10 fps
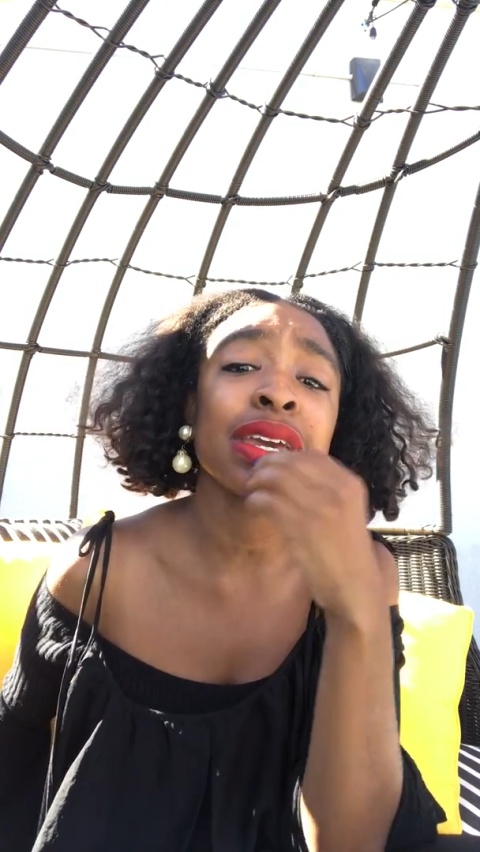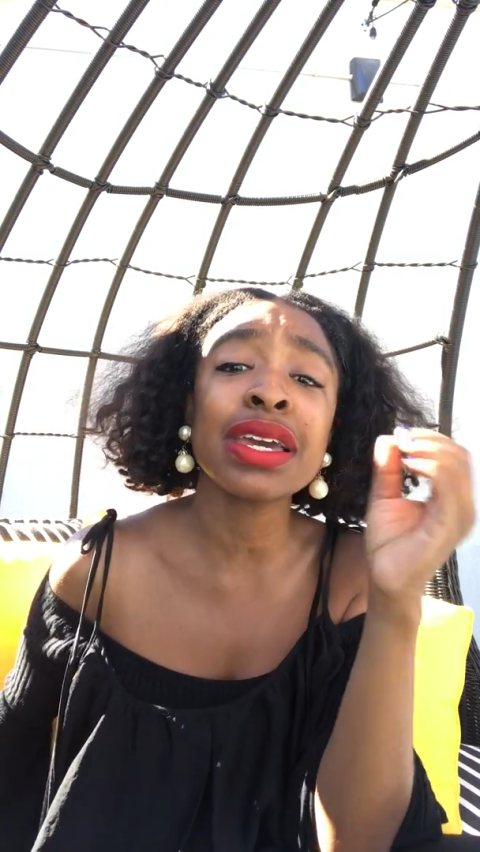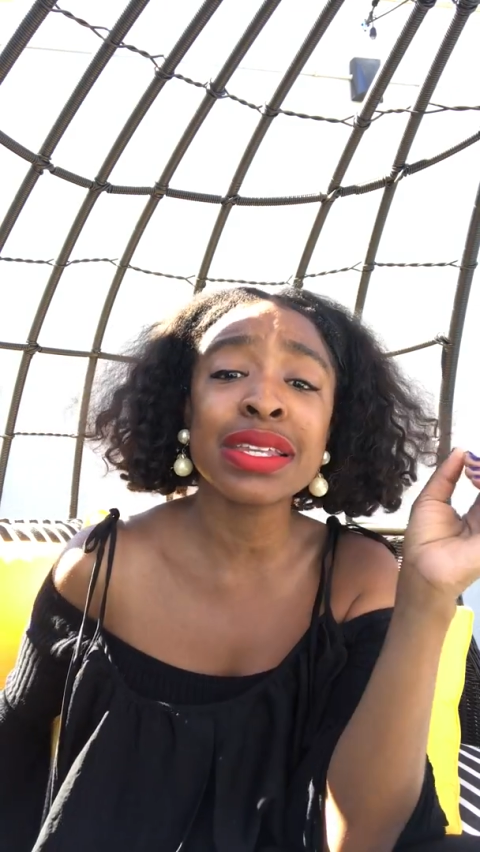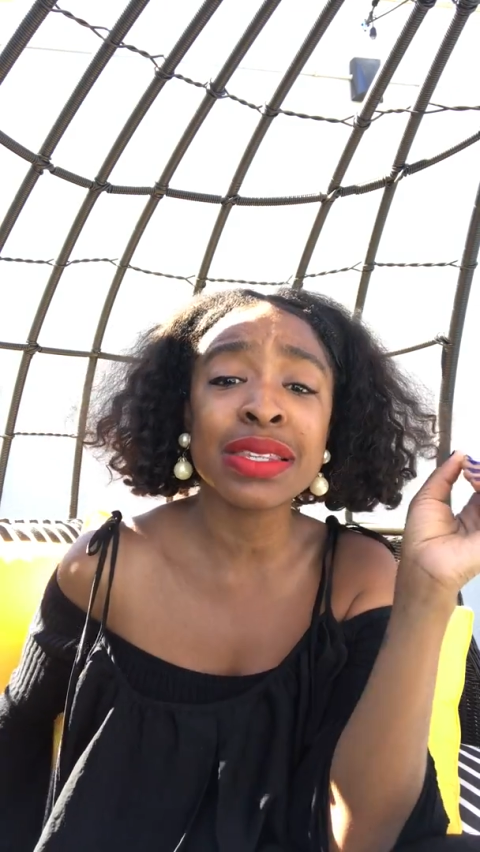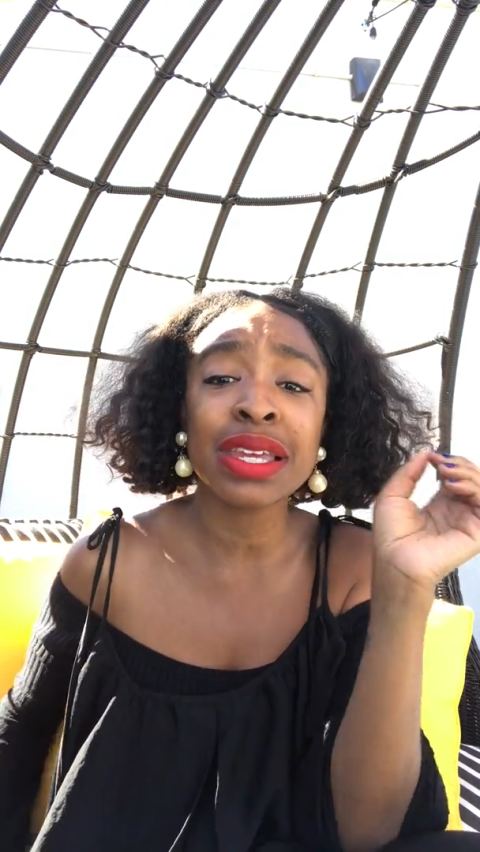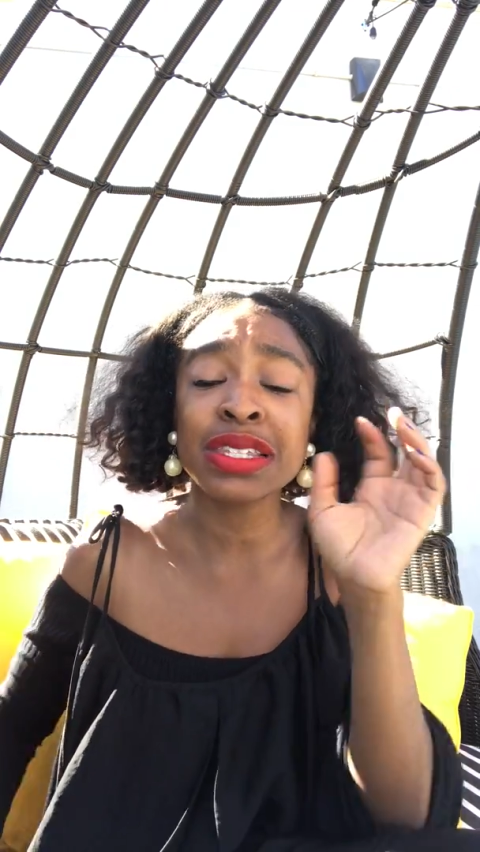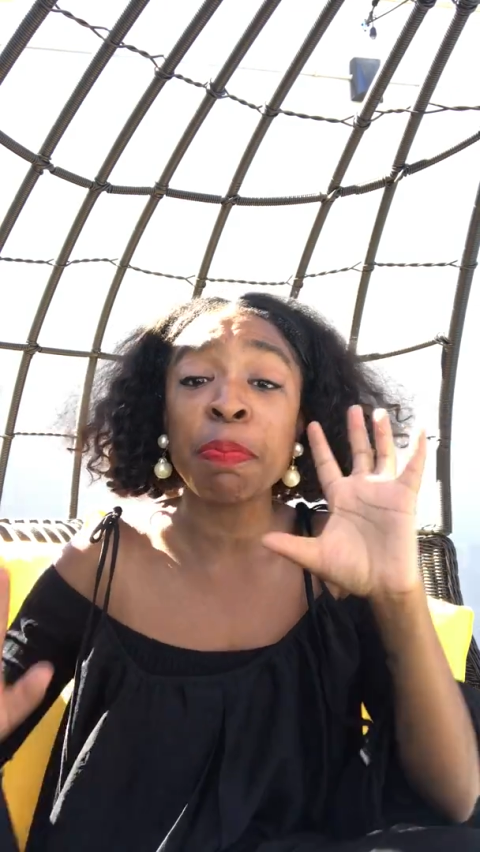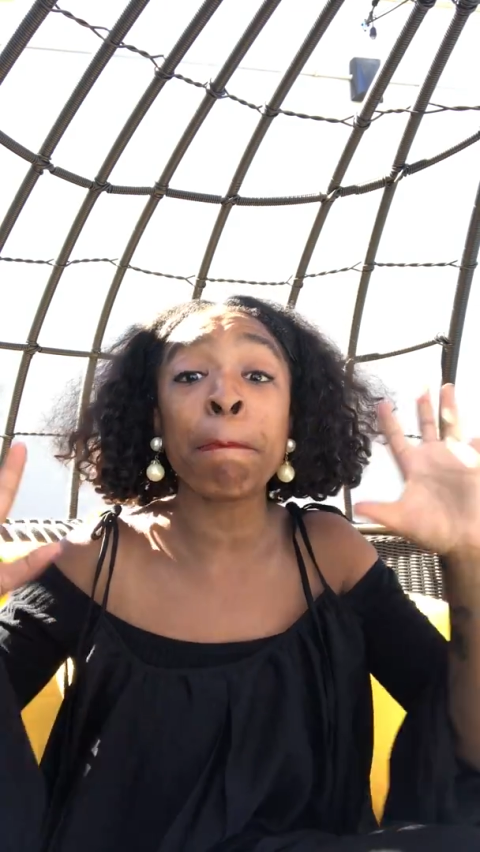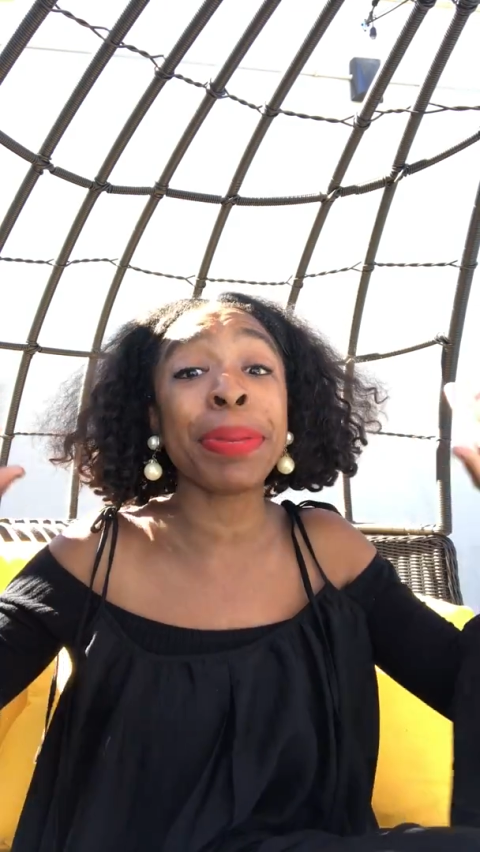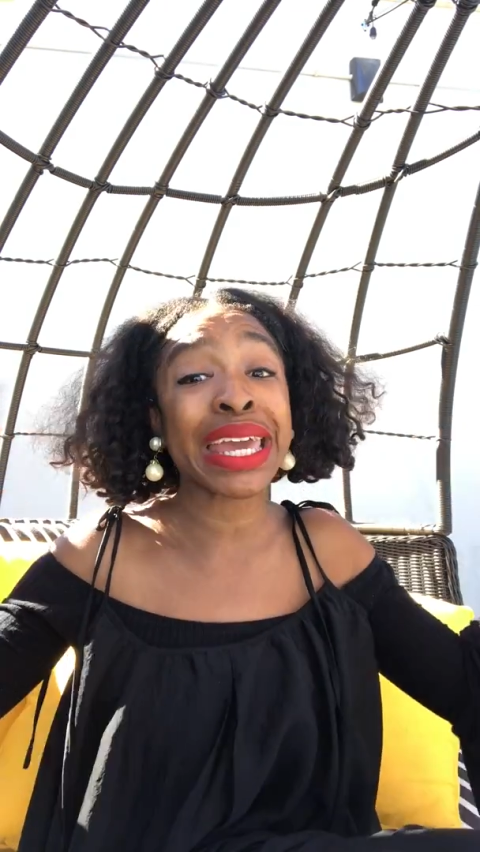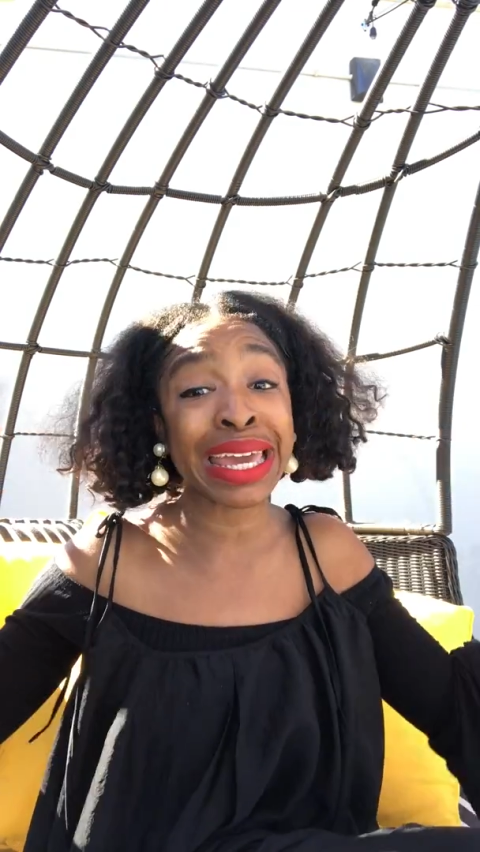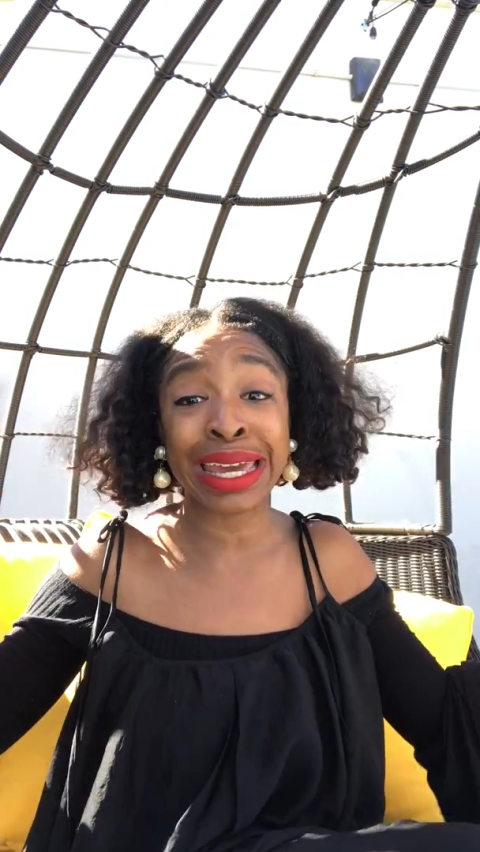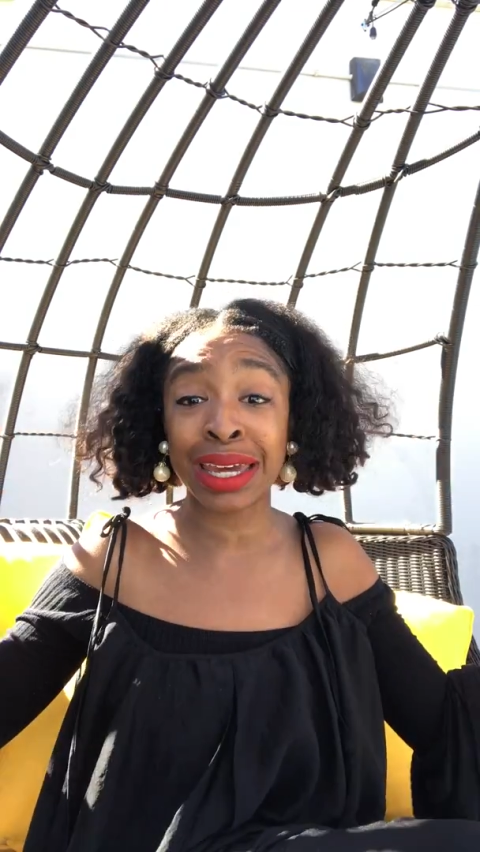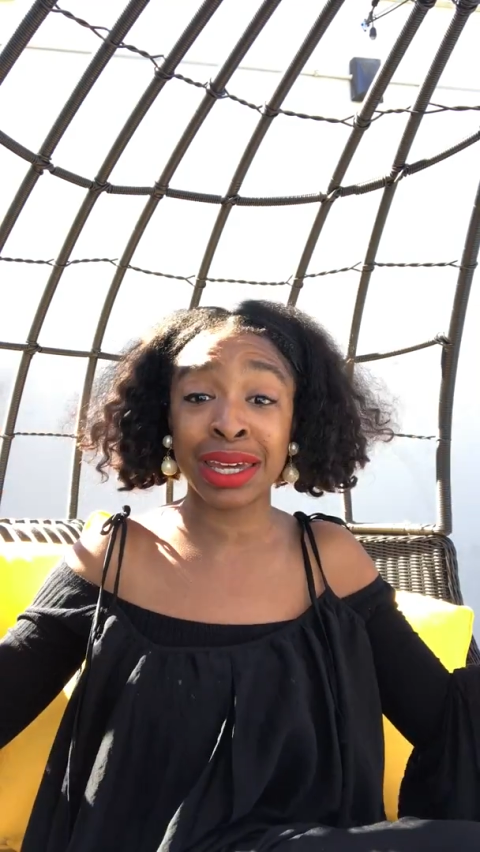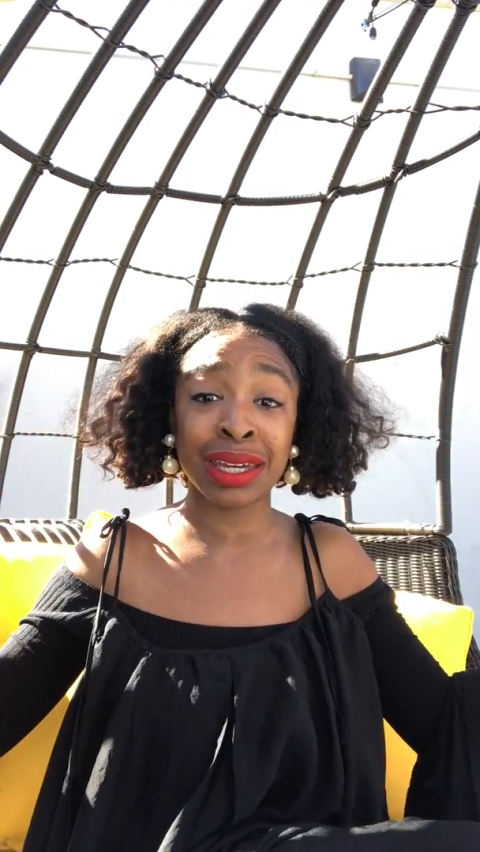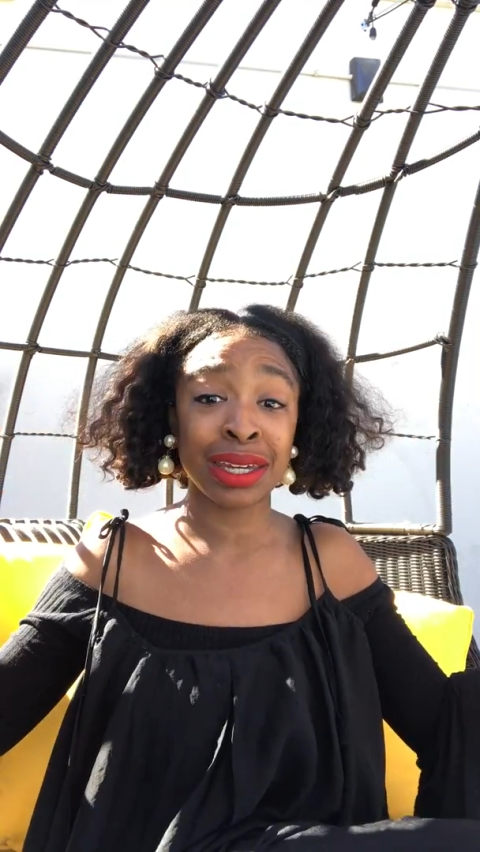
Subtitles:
is big.